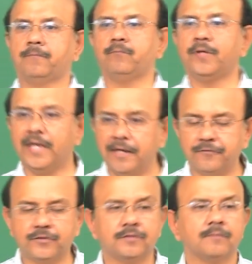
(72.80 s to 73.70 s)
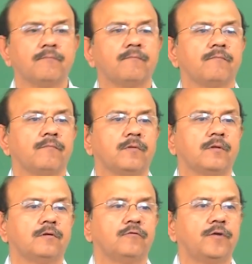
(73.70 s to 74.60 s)
behaves
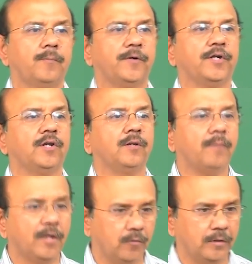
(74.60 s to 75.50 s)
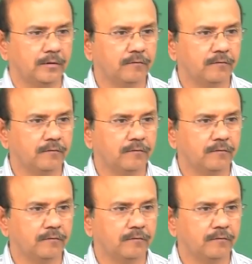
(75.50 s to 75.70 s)
for a particular maneuver.